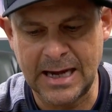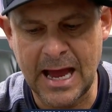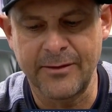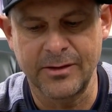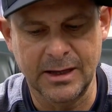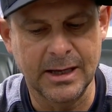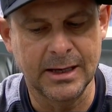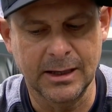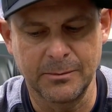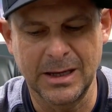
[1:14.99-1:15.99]
half of the
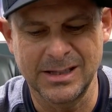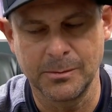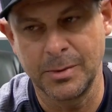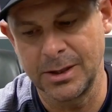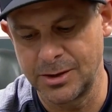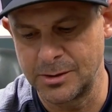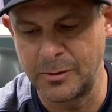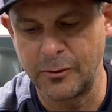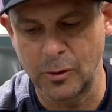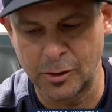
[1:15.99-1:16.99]
inning and made some pitches
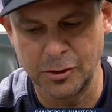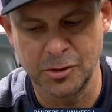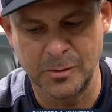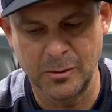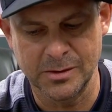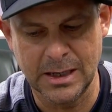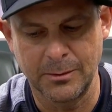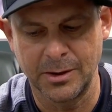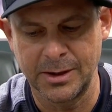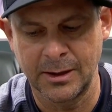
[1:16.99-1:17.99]
before Guzman was
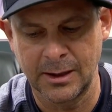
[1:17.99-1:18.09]
able to